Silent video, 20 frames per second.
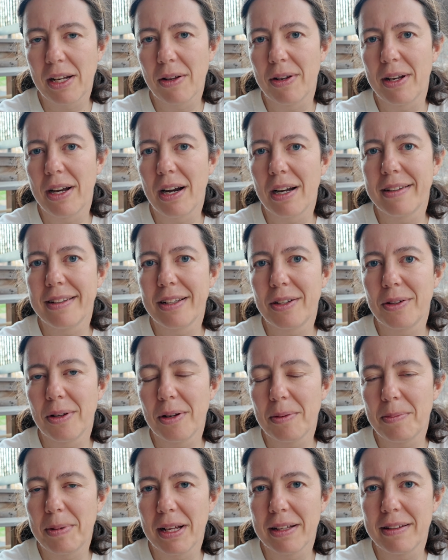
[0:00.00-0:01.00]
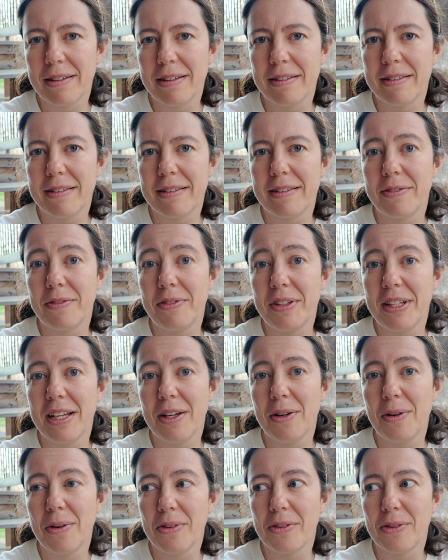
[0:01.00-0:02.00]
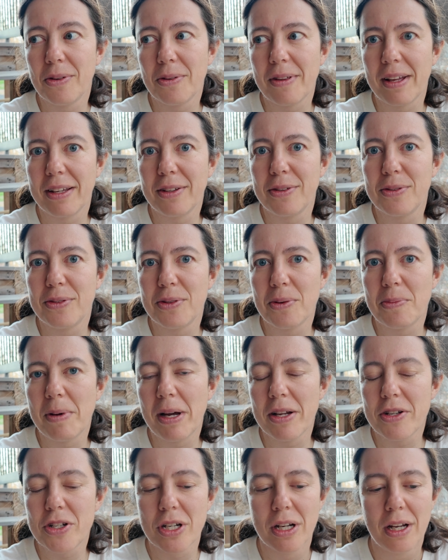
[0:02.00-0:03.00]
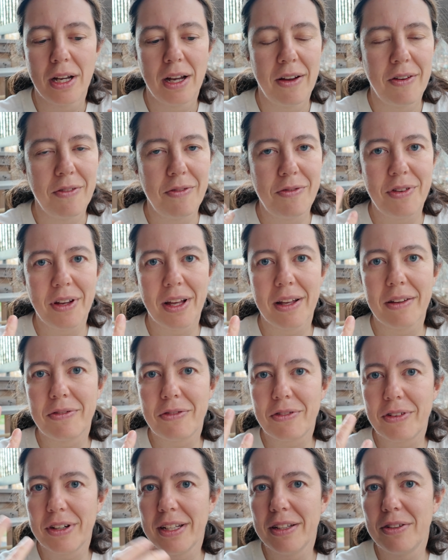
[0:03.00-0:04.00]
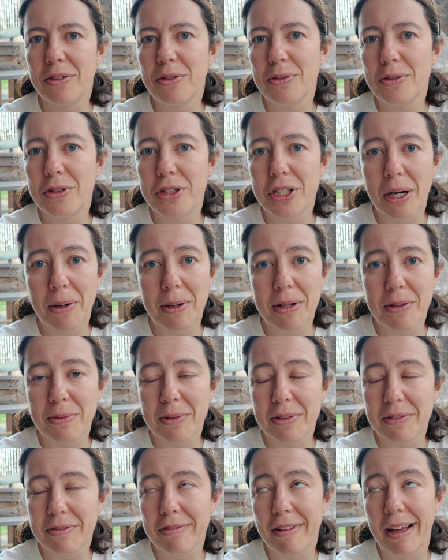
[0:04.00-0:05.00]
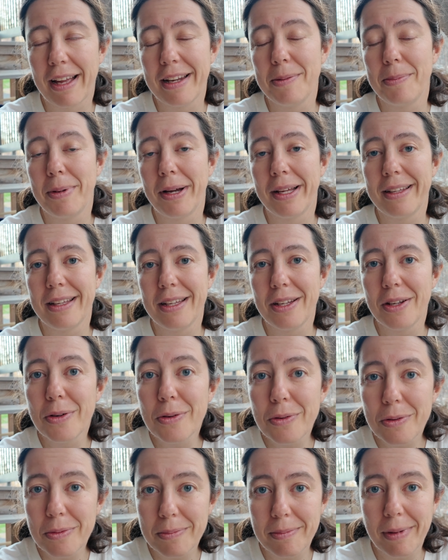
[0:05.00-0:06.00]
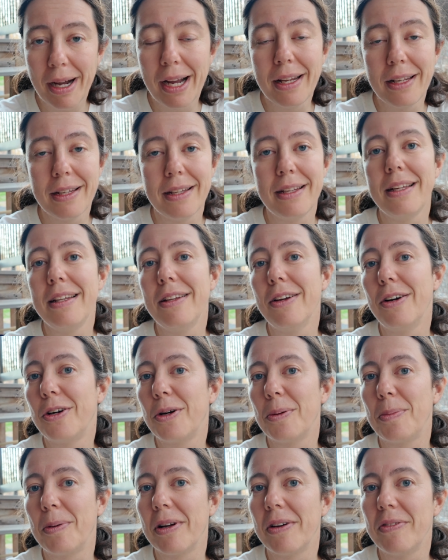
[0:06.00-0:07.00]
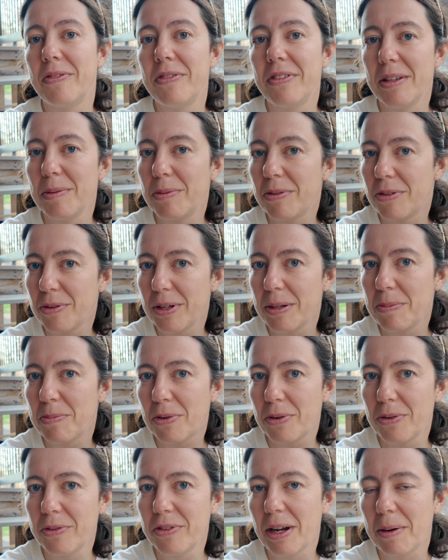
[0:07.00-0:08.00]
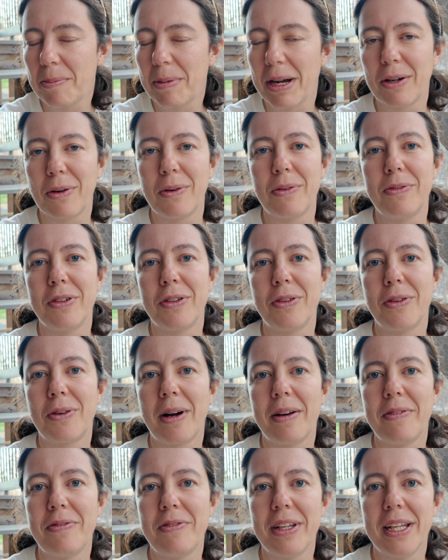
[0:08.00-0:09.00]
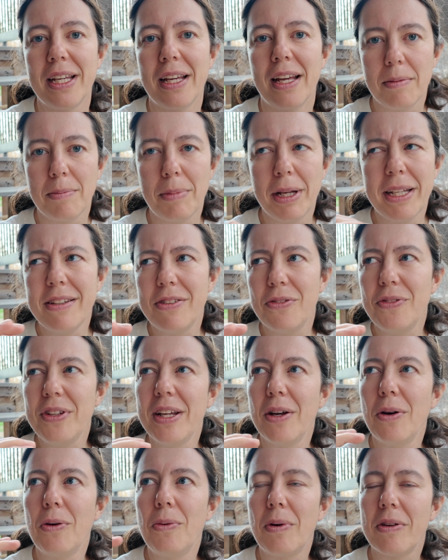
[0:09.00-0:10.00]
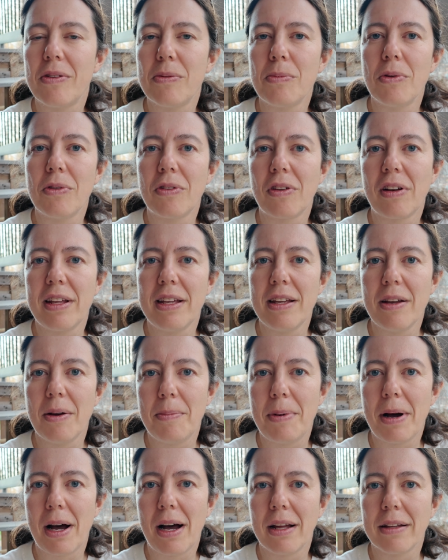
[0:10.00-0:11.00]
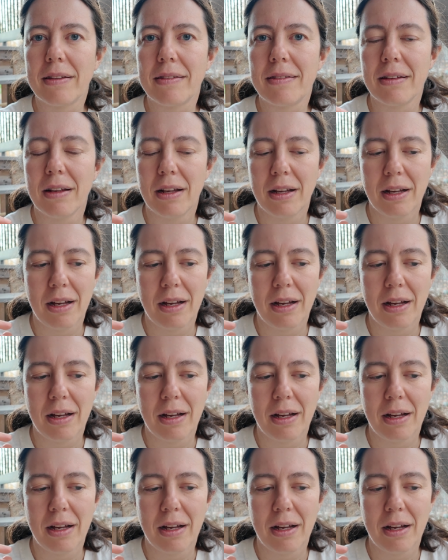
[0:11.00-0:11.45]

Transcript: an article about this video, so thank you so much. Feel free to share it with anybody who might need a couple of tips to improve their macro photography. But this video was mostly about